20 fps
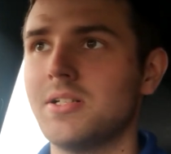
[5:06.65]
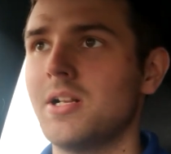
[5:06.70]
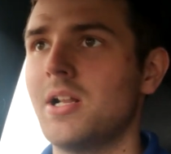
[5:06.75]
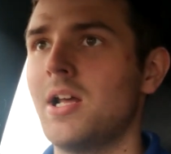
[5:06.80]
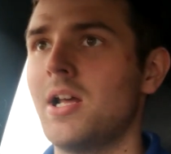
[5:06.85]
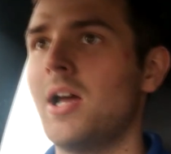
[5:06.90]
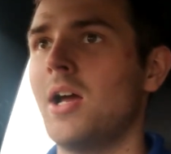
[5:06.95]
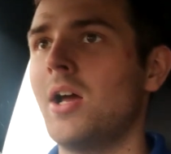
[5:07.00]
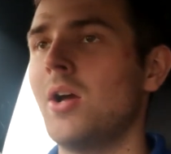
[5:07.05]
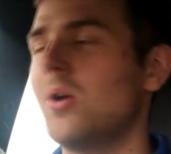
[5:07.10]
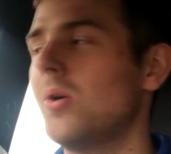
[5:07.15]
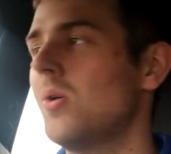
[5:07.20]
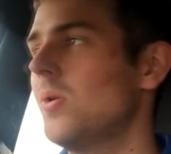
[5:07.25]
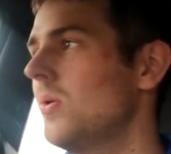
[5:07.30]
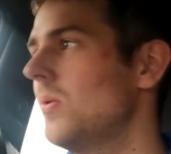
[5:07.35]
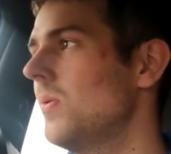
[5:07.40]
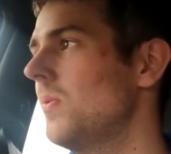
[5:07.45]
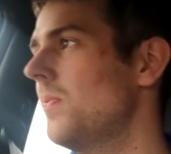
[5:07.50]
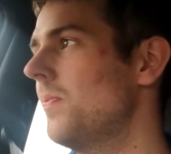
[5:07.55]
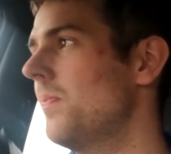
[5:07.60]
Now,
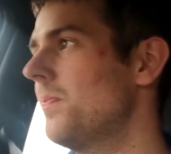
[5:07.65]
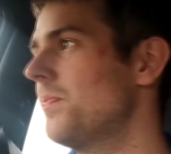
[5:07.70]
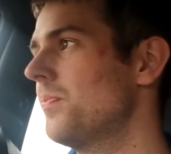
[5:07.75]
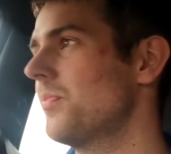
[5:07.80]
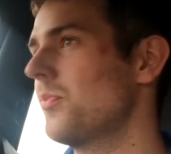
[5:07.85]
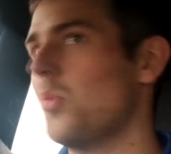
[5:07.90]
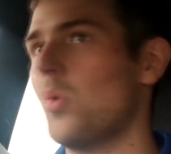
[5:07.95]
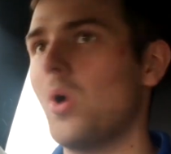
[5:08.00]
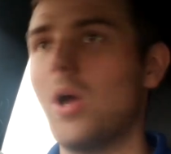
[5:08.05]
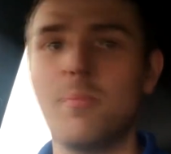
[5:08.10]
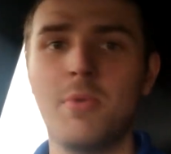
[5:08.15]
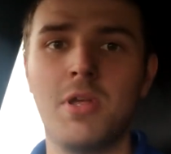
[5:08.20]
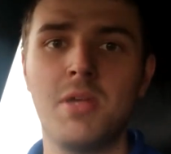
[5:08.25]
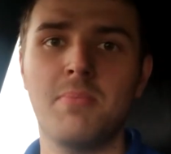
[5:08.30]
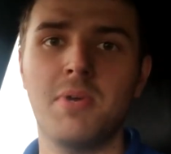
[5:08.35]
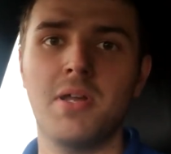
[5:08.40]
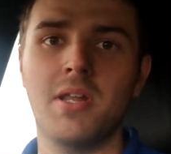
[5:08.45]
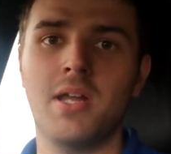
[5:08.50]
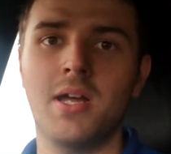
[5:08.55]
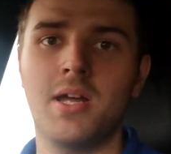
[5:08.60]
what I
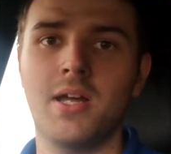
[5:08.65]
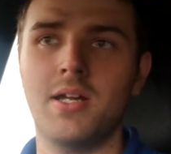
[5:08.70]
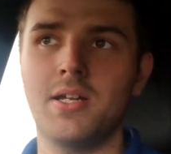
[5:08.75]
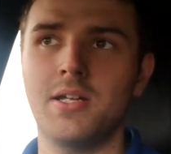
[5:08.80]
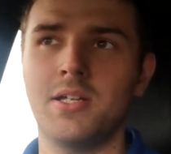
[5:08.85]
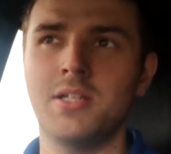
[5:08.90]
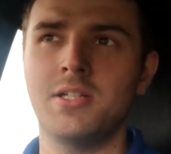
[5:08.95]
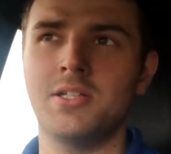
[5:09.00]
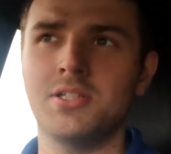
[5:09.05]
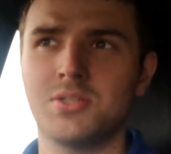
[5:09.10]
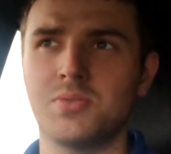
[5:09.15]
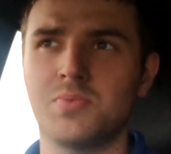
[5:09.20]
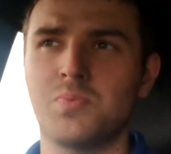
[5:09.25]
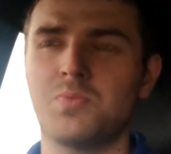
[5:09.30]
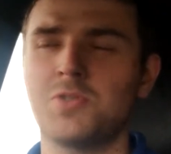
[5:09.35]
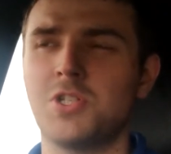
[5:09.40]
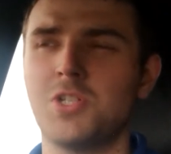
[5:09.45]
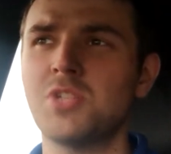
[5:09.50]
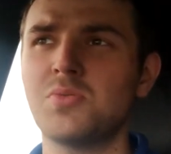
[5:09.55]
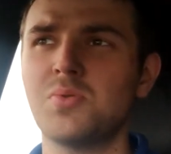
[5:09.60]
mean by that is,
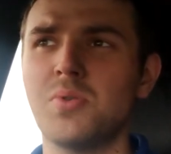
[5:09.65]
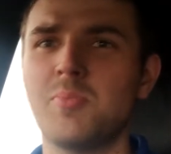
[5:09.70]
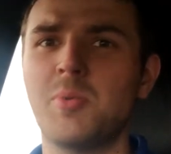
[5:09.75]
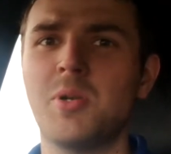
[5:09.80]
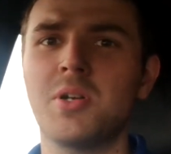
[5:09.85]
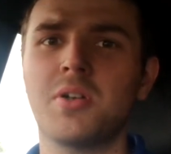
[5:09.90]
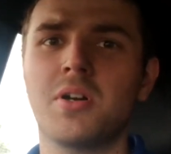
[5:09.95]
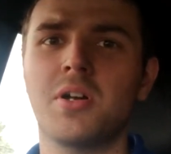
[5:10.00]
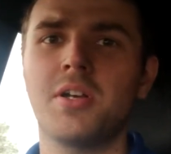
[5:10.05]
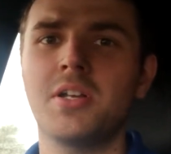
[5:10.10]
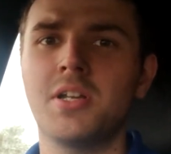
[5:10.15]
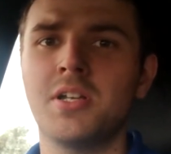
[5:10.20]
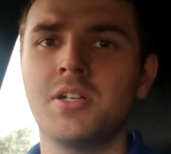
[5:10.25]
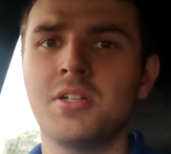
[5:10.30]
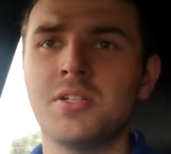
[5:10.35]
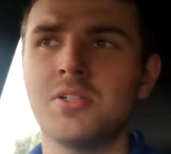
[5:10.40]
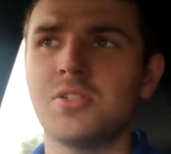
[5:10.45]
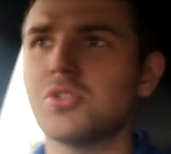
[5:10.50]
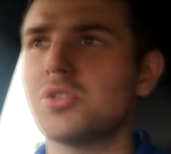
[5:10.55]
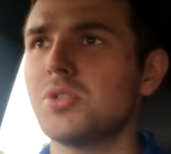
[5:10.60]
since we've been running
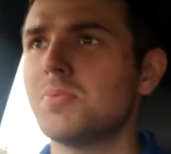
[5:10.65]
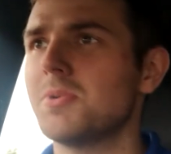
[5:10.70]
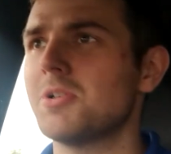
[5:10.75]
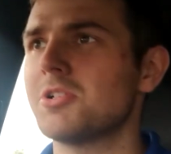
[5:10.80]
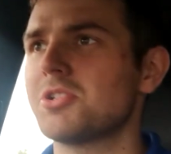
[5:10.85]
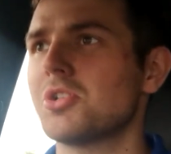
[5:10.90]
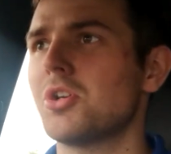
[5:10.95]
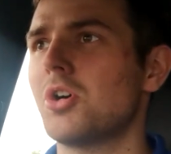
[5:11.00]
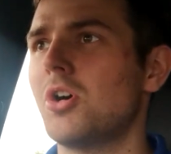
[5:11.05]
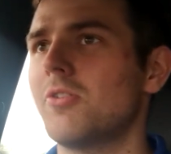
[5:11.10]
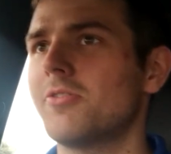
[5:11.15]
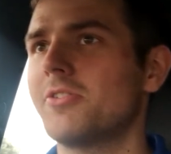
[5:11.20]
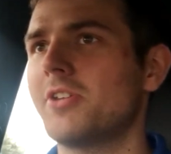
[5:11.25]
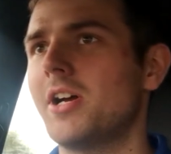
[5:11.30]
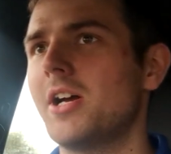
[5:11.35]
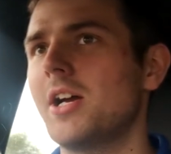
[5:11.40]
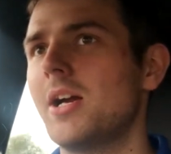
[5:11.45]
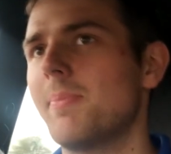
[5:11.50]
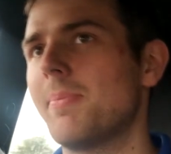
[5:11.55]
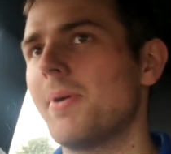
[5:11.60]
super soft
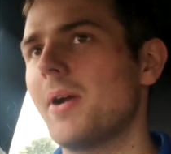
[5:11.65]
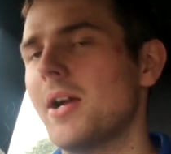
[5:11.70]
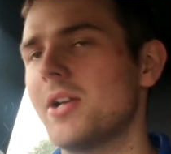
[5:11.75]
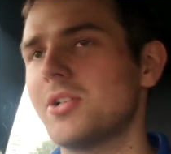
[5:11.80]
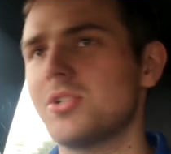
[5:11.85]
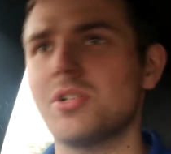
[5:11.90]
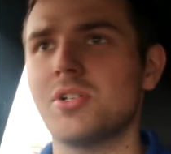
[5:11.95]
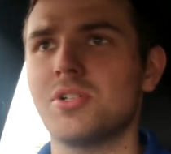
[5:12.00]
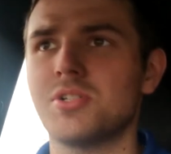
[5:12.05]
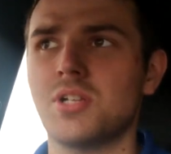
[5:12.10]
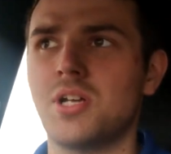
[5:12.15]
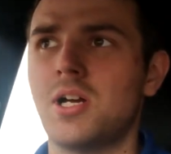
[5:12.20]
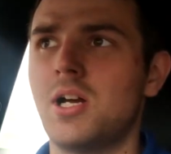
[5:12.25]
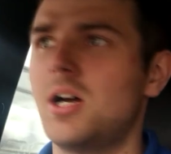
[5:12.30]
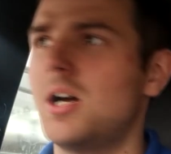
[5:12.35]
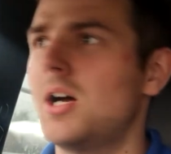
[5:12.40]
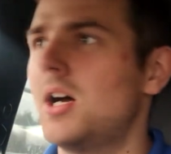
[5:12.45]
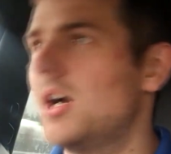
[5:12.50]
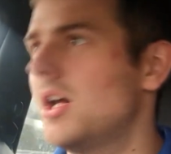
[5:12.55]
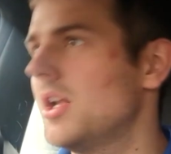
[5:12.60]
tyre pressures
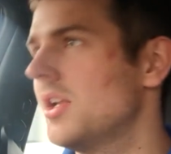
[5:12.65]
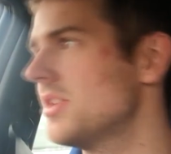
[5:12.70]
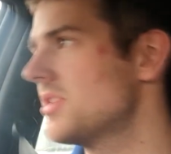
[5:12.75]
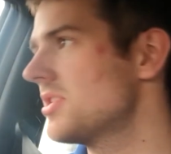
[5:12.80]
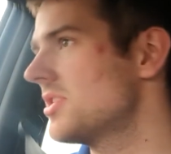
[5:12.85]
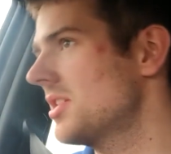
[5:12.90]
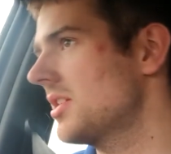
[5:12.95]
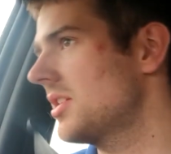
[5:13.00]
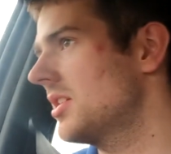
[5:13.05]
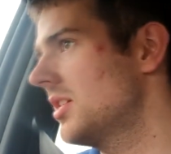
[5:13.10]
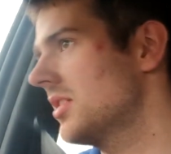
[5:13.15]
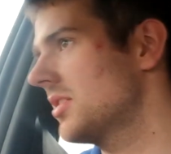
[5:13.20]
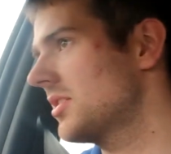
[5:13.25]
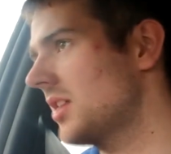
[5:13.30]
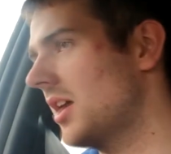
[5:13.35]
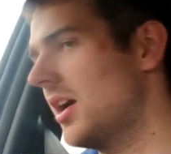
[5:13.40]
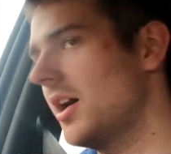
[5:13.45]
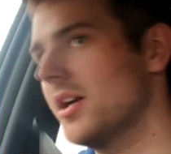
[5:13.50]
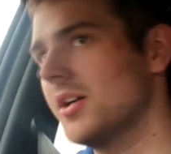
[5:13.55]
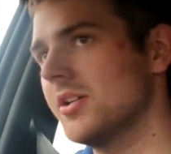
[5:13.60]
on stickier
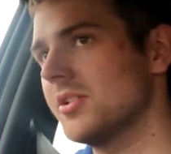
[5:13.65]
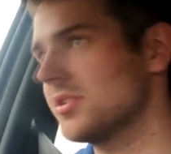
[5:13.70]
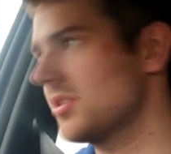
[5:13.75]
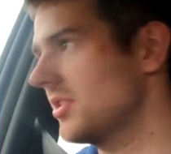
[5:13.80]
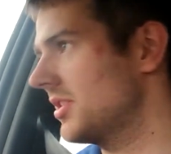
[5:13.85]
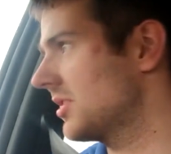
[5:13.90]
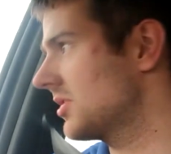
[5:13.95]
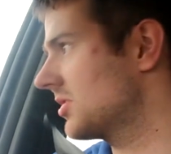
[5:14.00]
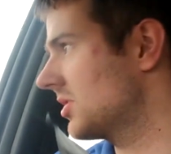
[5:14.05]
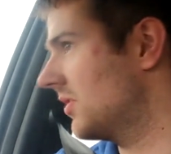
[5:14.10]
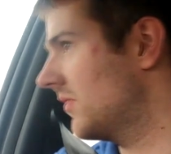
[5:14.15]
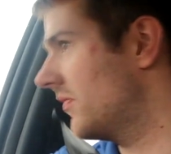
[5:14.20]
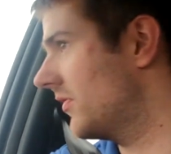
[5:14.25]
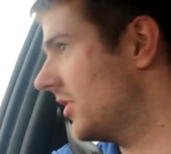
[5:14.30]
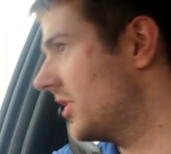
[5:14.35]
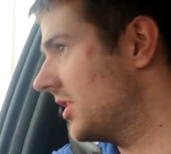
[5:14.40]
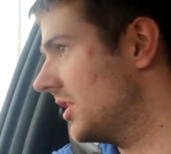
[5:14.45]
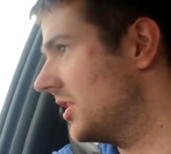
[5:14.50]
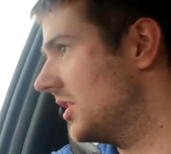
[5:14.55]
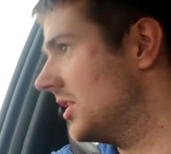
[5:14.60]
tyres like
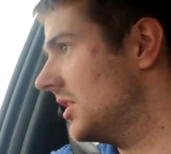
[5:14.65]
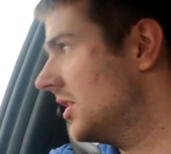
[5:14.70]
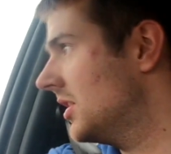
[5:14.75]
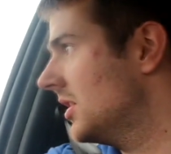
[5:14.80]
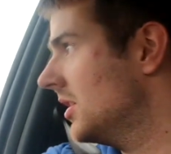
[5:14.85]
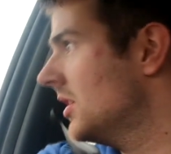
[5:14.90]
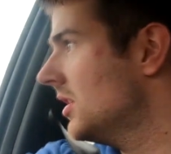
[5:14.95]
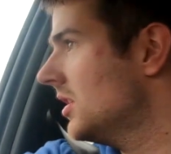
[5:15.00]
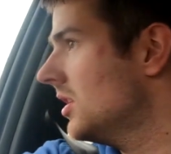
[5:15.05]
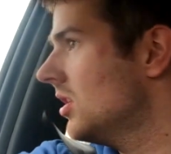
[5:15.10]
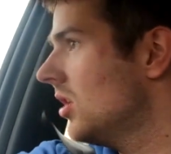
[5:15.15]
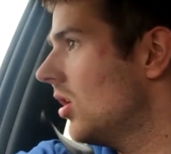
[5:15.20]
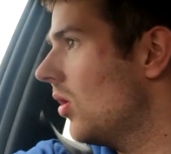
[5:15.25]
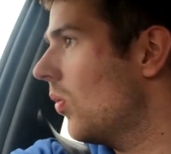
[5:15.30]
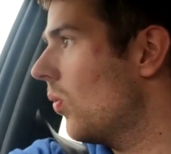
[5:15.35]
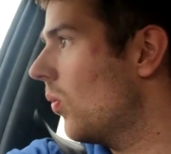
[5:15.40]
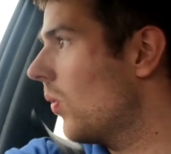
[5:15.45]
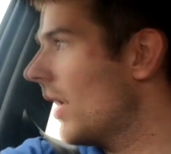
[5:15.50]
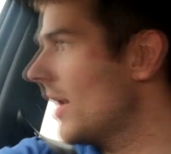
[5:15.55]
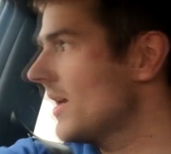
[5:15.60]
of the
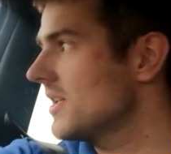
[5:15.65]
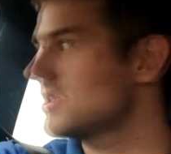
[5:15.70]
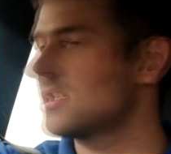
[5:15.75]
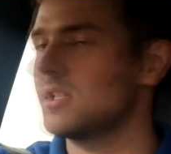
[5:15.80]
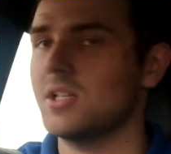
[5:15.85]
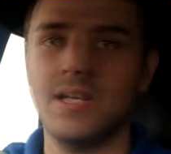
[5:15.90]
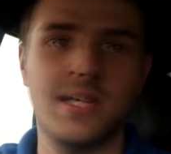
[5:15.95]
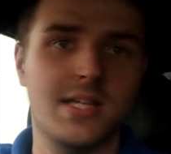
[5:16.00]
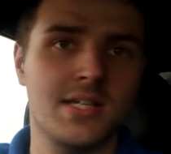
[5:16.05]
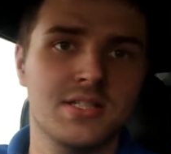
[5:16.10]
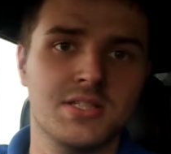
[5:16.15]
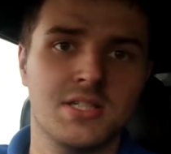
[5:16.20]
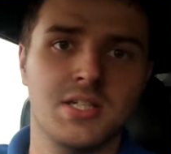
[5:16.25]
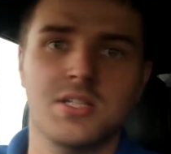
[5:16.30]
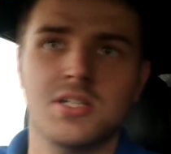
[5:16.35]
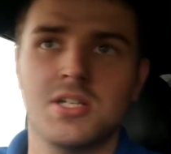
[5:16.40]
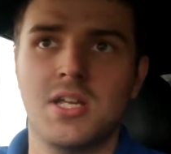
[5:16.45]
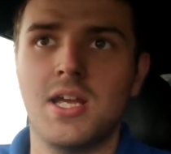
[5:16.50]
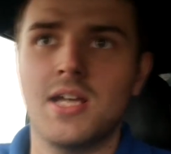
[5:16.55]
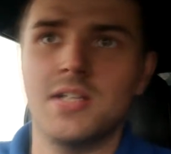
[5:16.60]
Westlake's
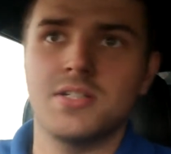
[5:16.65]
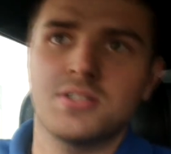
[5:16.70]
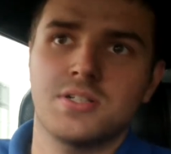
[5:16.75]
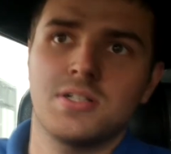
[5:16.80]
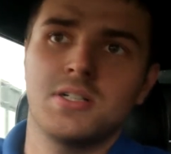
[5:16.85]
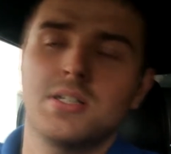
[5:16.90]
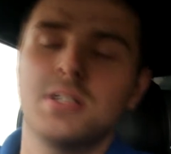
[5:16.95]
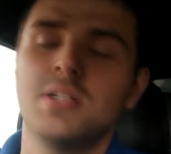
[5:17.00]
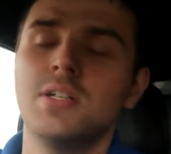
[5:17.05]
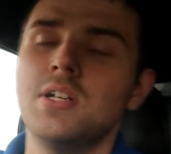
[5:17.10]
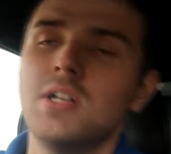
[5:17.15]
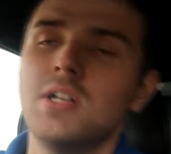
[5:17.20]
etc.,